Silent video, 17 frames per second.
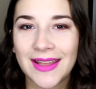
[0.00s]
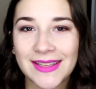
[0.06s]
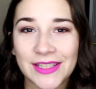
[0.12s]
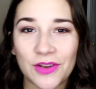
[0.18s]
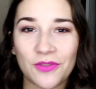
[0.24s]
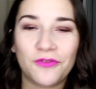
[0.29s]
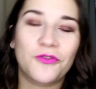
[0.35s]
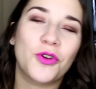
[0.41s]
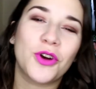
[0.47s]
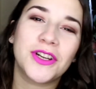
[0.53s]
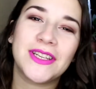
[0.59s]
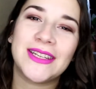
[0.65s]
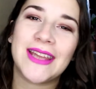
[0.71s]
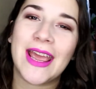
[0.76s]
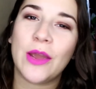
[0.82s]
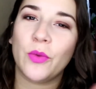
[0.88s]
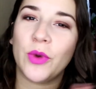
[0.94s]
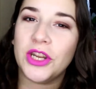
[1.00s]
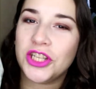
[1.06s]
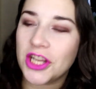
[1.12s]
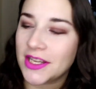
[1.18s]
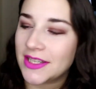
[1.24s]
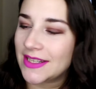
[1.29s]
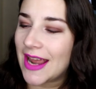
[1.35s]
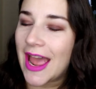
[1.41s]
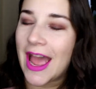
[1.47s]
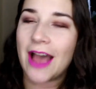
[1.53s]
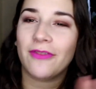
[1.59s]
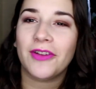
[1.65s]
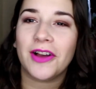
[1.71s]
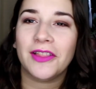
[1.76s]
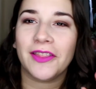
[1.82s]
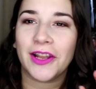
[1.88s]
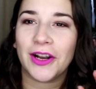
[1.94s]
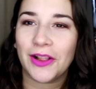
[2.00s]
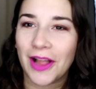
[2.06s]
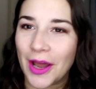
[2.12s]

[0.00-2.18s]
So for today, we just have a little